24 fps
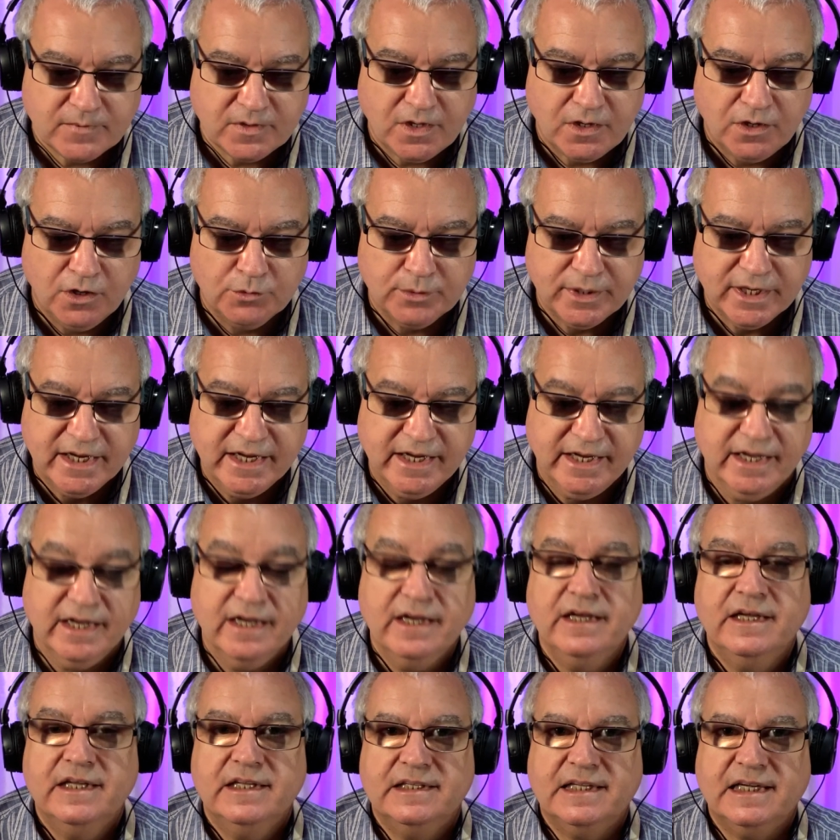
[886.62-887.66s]
Okay,
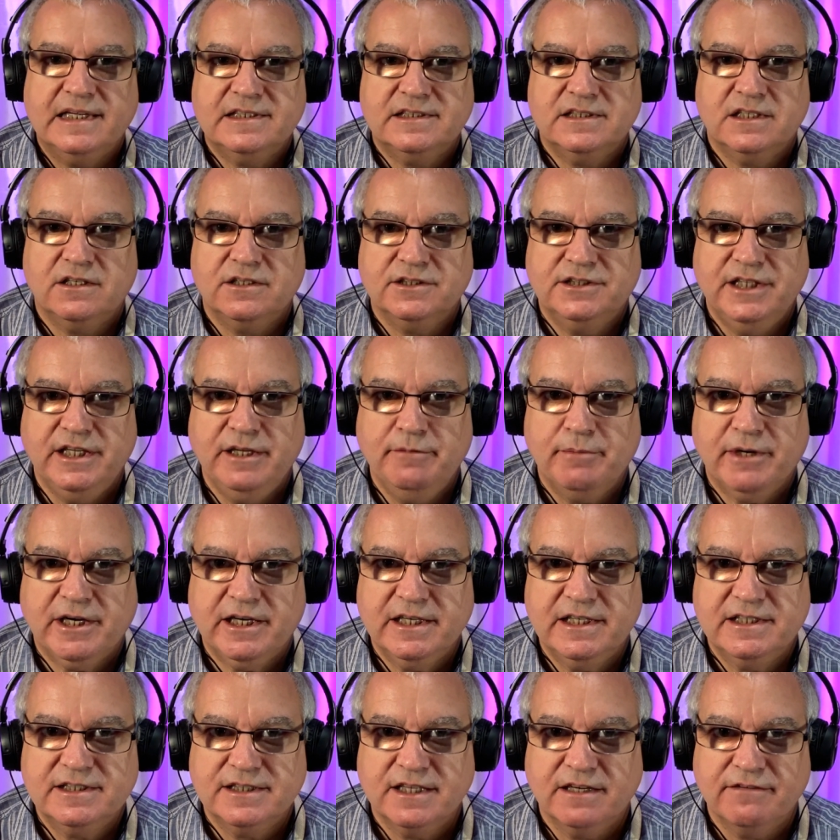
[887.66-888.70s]
that's our D
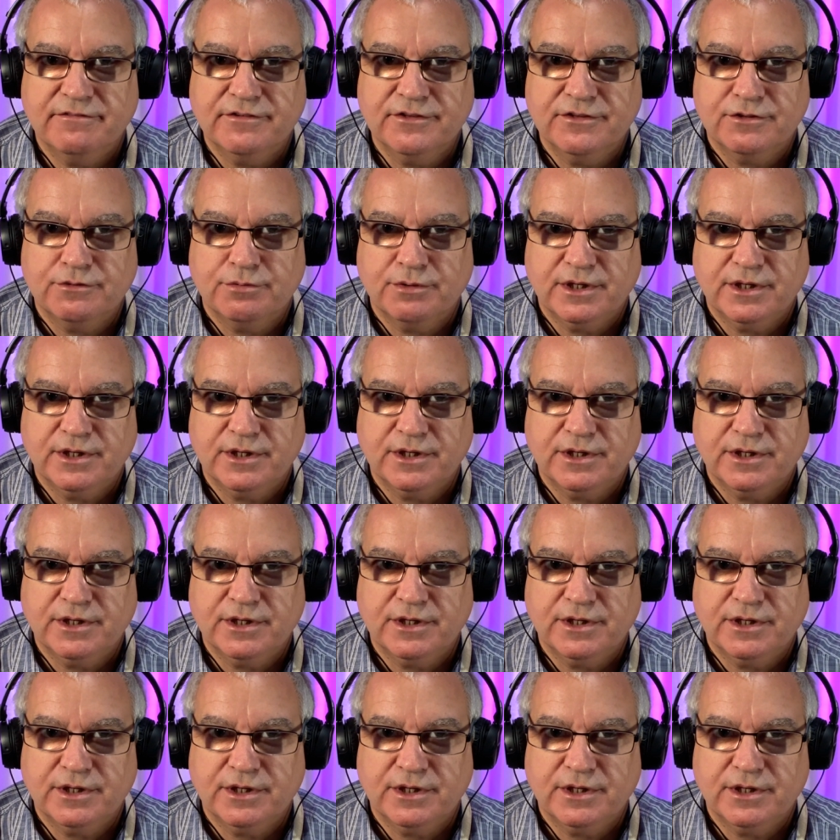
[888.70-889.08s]
minor 7th.